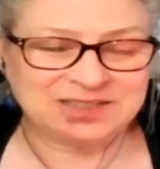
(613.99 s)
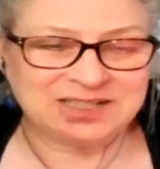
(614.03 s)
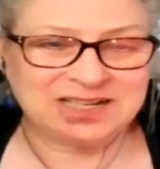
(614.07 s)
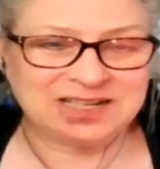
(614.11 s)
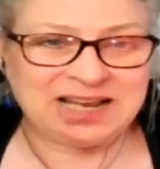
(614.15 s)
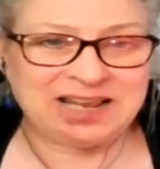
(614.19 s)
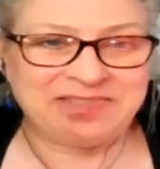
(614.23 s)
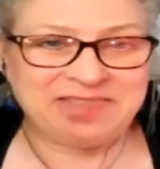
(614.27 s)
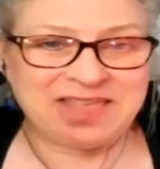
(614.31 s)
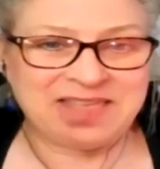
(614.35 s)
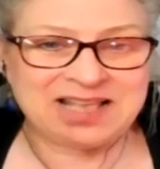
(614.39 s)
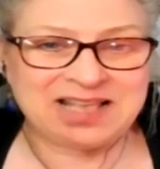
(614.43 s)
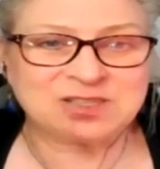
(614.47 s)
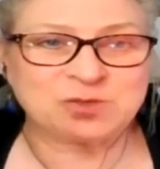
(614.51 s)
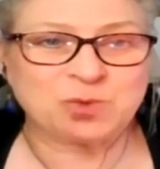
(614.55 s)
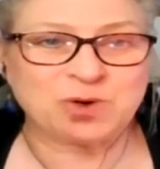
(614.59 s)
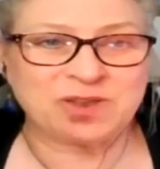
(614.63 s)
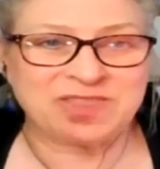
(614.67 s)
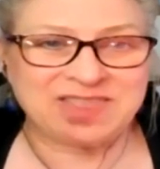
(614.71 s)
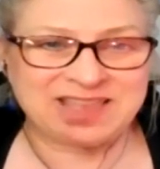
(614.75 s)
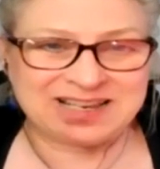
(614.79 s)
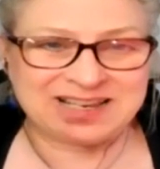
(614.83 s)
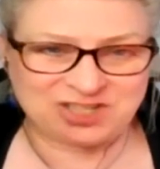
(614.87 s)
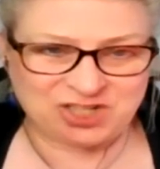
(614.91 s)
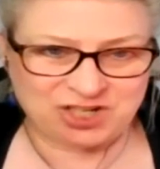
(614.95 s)
And that's where
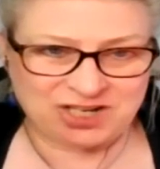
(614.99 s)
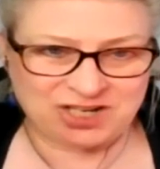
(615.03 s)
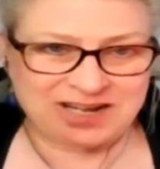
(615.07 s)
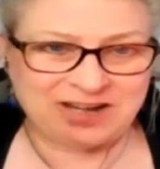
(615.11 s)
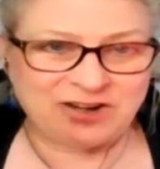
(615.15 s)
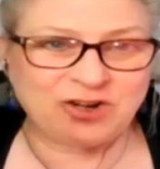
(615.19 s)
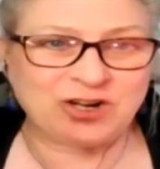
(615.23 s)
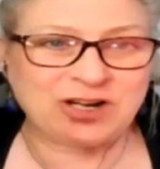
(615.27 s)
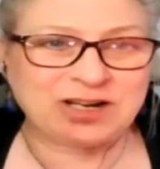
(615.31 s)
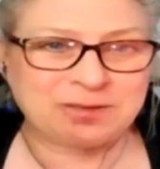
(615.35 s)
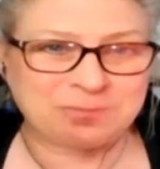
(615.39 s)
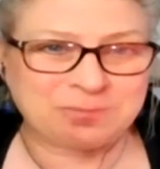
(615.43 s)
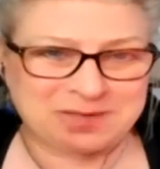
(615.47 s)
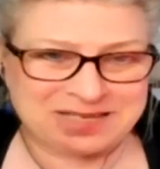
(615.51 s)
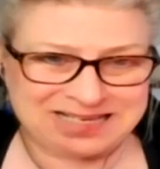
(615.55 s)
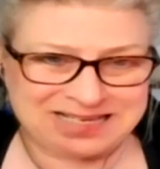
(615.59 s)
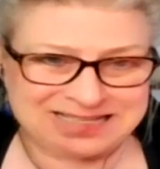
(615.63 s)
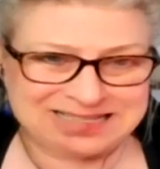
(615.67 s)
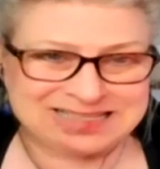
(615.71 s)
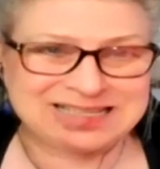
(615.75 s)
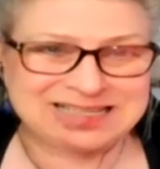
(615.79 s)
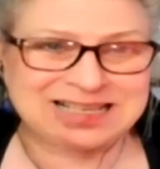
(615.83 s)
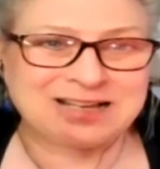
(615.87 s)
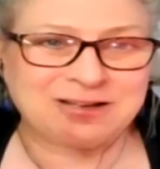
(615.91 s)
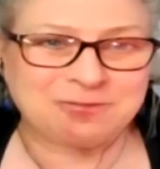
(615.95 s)
that generic
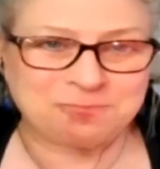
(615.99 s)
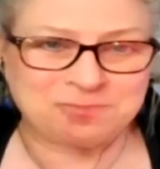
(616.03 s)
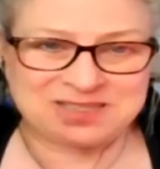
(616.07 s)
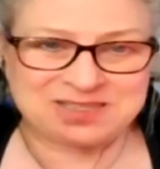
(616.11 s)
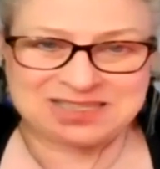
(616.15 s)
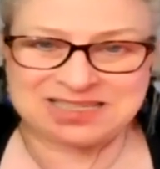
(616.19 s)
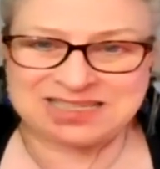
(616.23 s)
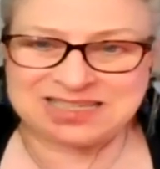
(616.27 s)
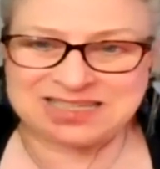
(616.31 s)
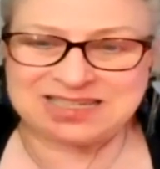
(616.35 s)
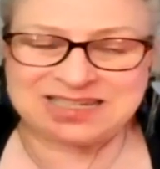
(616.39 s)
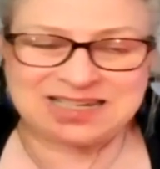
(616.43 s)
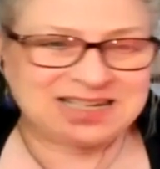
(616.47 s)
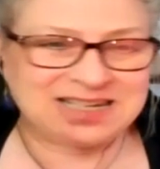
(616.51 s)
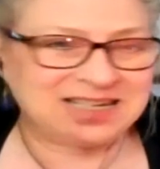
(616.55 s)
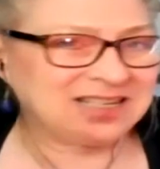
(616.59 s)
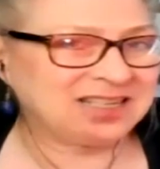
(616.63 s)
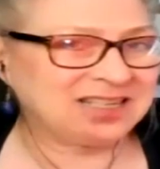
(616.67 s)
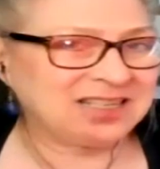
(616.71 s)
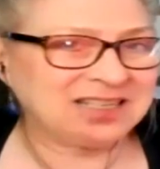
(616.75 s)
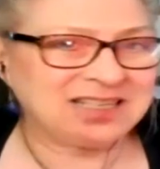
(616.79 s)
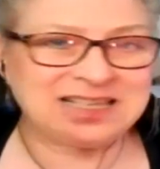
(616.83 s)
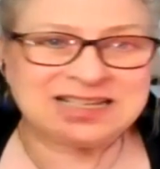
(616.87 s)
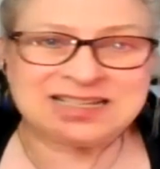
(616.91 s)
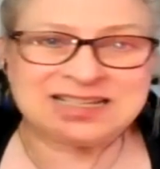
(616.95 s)
piece comes in.
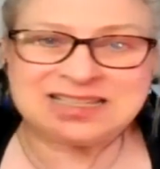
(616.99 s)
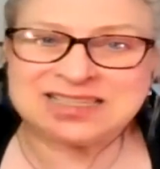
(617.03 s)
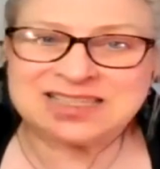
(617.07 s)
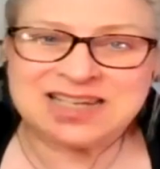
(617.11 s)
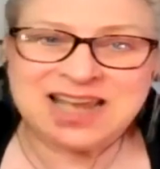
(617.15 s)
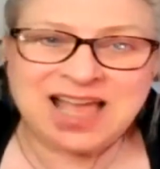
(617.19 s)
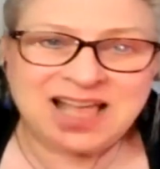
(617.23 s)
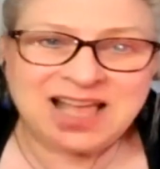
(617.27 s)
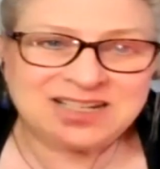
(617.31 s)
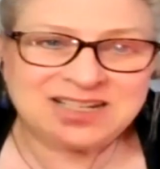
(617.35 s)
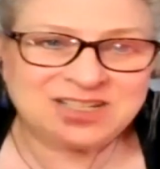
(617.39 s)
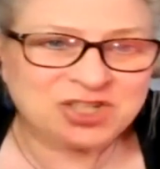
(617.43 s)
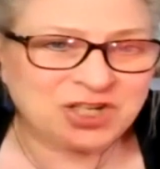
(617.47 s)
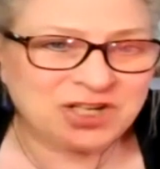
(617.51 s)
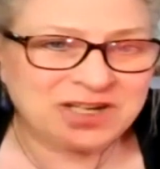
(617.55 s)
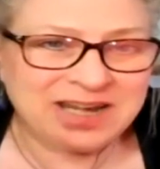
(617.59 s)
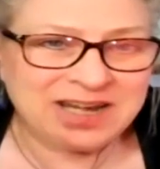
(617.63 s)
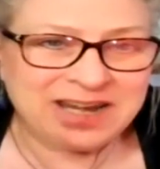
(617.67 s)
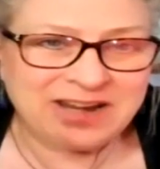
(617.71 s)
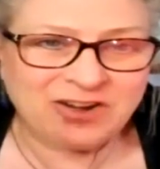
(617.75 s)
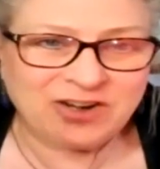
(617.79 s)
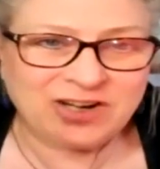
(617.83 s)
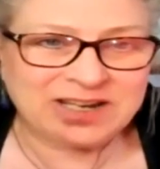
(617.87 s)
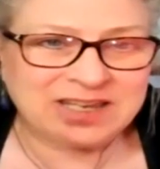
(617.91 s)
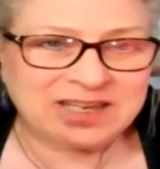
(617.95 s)
It's not
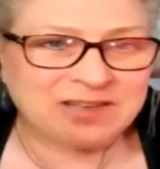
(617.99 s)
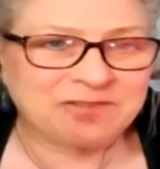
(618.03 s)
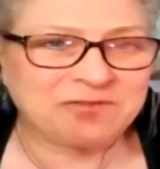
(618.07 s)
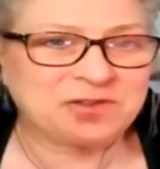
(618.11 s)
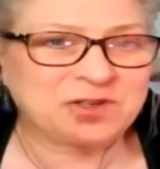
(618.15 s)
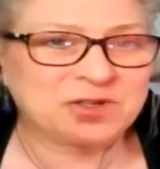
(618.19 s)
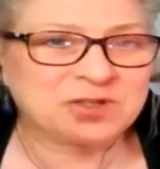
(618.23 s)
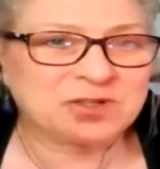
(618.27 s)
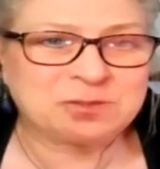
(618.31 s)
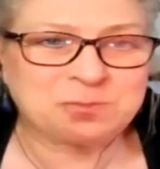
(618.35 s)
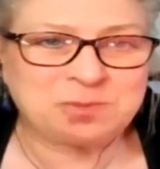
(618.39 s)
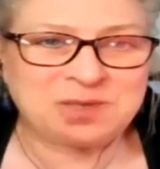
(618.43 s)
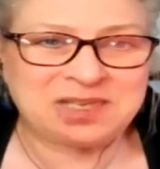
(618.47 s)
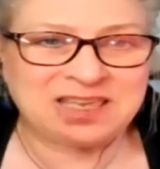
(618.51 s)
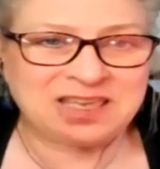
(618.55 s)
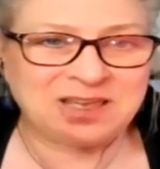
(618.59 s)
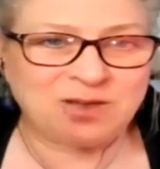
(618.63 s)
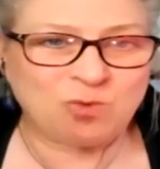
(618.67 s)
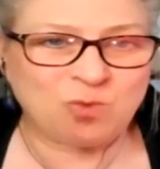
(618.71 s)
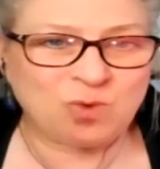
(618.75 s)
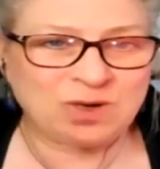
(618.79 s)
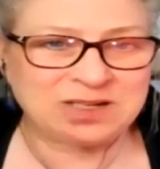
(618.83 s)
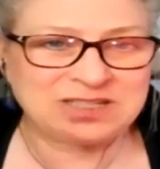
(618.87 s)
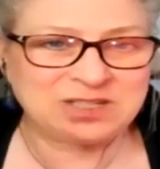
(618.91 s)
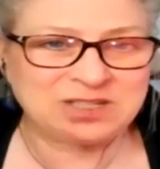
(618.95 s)
generic if you're
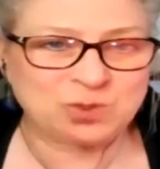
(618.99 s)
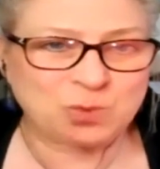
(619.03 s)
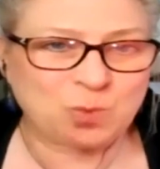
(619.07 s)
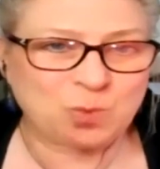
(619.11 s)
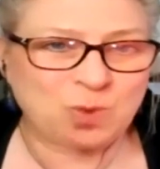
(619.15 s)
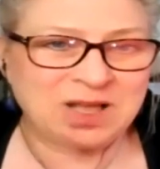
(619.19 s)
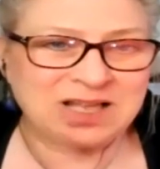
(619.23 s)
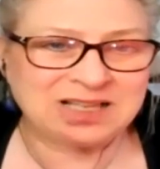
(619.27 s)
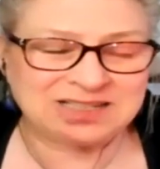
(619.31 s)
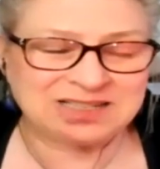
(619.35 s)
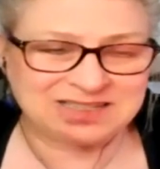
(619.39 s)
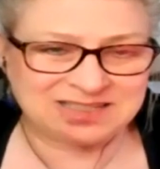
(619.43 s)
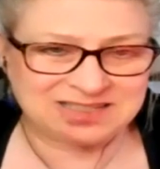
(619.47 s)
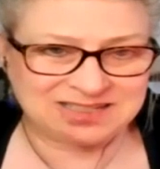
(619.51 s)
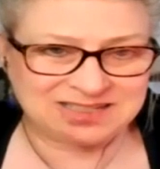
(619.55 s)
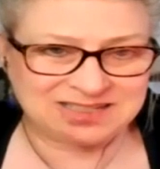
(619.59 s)
speaking one to one.